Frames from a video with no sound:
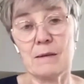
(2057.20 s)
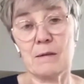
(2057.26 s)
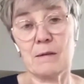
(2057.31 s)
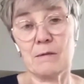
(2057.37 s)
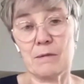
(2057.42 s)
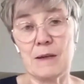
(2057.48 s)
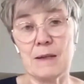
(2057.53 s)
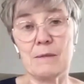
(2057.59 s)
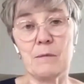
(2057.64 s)

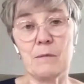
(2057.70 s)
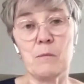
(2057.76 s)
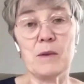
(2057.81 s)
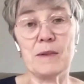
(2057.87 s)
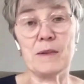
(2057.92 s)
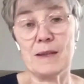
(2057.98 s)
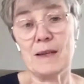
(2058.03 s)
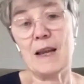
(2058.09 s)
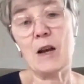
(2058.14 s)
3 different
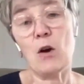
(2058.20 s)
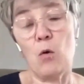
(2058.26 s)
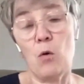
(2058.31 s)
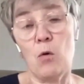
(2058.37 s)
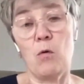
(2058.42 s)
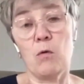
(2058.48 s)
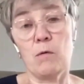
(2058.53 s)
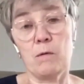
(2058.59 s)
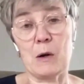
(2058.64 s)
ones, and they
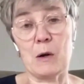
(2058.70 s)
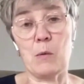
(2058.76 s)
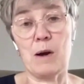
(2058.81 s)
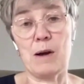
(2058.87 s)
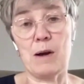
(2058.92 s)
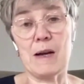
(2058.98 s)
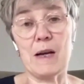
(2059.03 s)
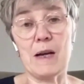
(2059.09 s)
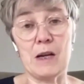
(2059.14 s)
all
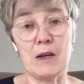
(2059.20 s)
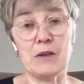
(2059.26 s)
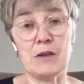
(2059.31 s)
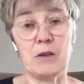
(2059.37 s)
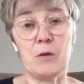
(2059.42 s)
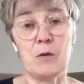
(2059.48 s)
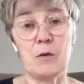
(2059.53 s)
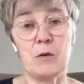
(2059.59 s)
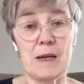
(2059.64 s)
require a
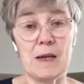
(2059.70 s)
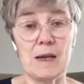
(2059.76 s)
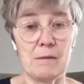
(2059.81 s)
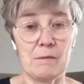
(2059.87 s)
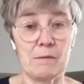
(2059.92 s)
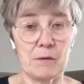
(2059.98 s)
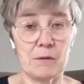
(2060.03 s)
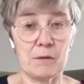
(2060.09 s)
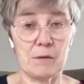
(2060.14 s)

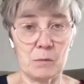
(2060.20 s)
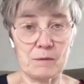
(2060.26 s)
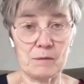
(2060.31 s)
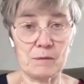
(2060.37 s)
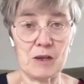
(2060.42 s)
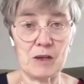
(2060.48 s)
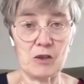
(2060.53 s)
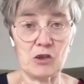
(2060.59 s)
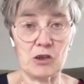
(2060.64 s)
2-year infant
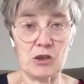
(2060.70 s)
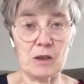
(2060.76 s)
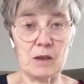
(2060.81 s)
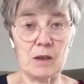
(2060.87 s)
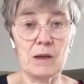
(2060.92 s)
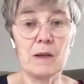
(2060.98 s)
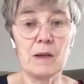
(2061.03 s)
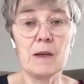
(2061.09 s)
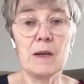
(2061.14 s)
observation.